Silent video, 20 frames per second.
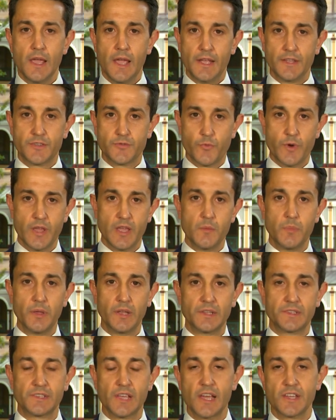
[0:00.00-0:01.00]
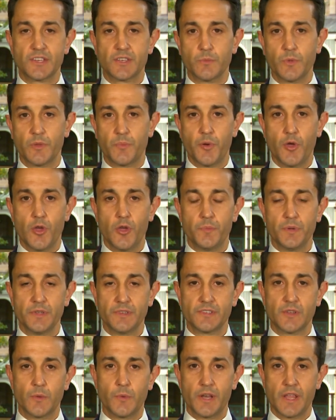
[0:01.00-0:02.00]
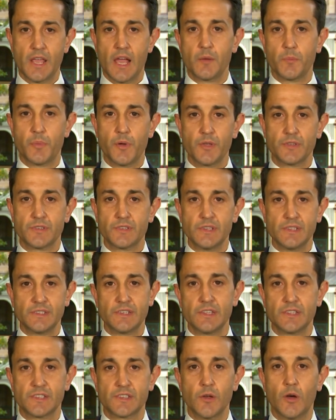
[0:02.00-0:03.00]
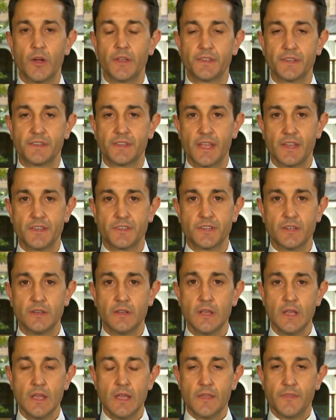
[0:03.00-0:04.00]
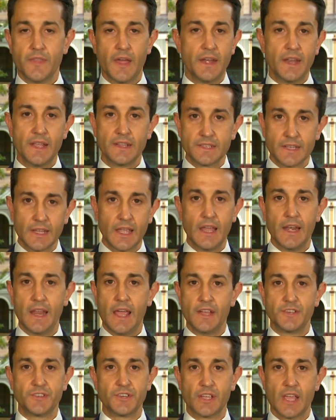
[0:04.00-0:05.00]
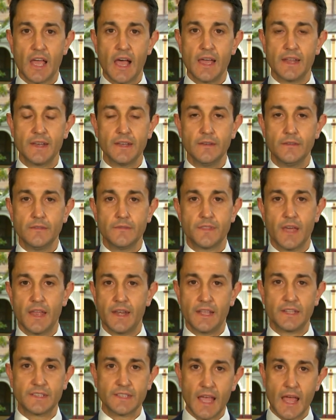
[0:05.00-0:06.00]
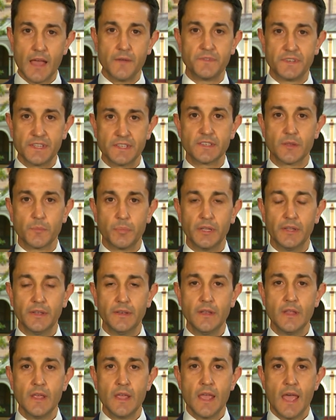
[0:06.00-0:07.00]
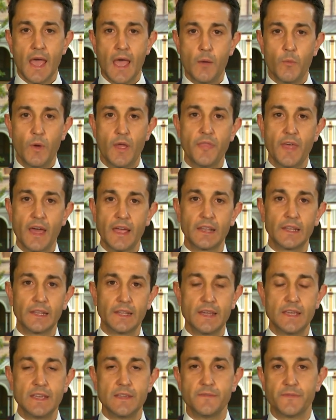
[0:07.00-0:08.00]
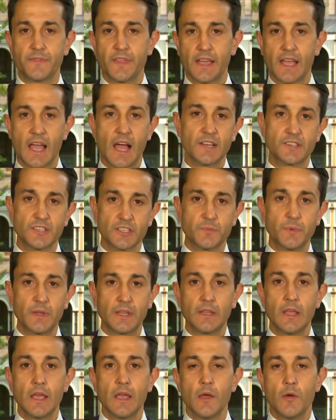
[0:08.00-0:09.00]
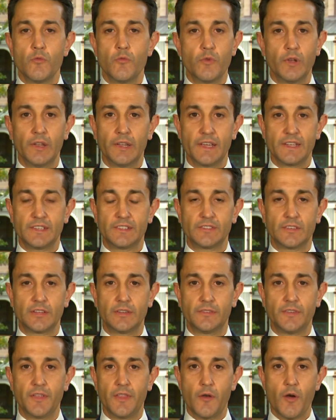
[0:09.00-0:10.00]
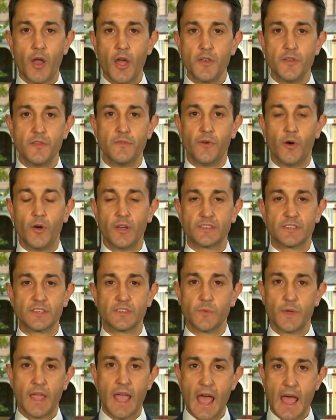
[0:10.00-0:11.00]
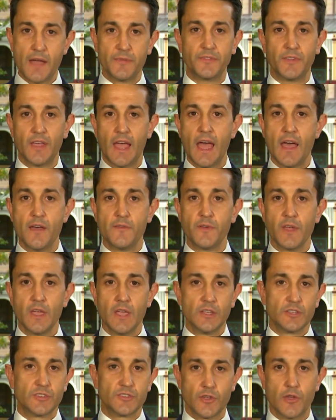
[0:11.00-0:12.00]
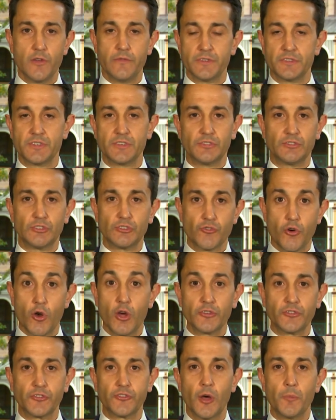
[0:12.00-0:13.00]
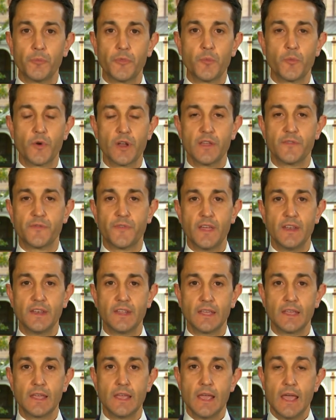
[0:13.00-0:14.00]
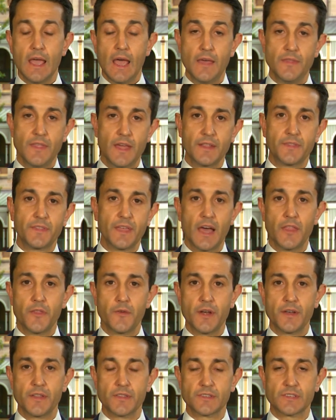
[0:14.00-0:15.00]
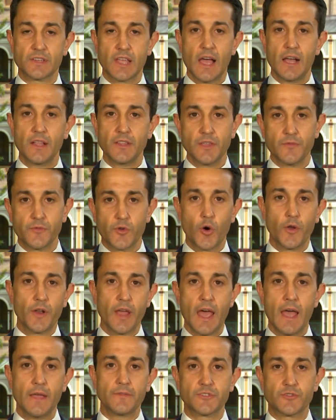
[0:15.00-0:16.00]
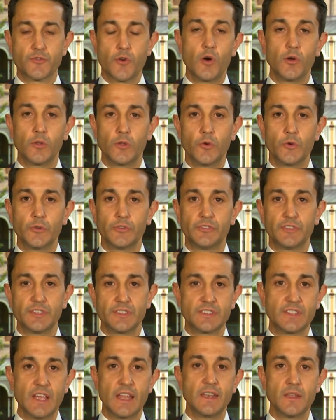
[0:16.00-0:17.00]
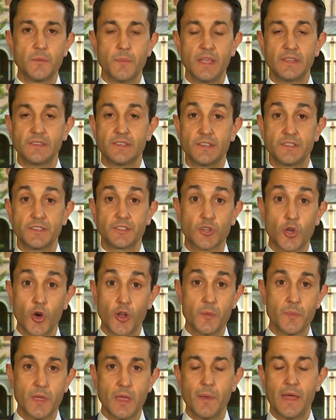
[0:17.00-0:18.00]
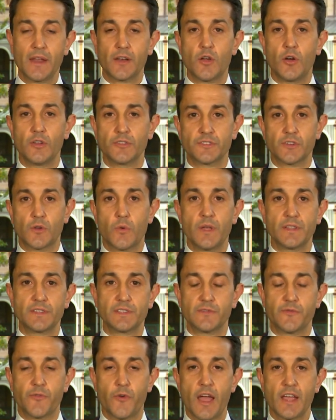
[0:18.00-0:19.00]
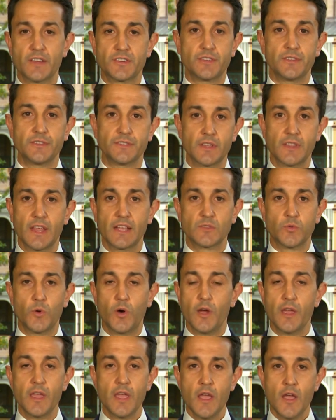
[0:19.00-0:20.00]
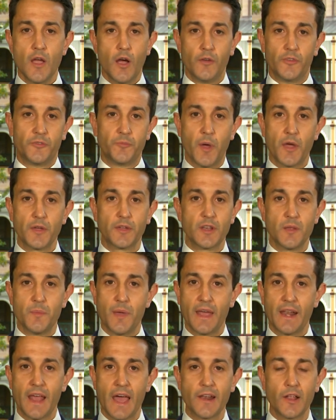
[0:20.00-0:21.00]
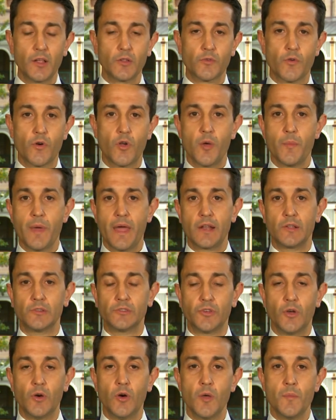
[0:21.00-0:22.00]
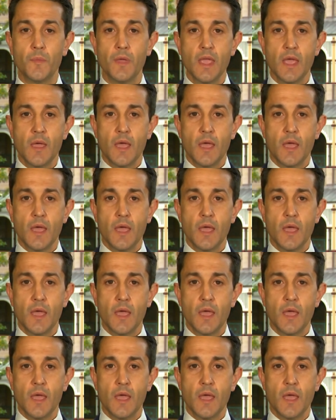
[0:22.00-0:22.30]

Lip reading: It's rehabilitation with purpose. So when a young person is inside detention, they need to get educated, they need to have discipline, and when they leave, they can't just be released to their own devices. We have to have services to try and stop them reoffending. And then at the other end of the scale, you've got to have strong laws to send a message. It's got to be about consequences for actions. And that's why I've spoken about adult crime, adult time.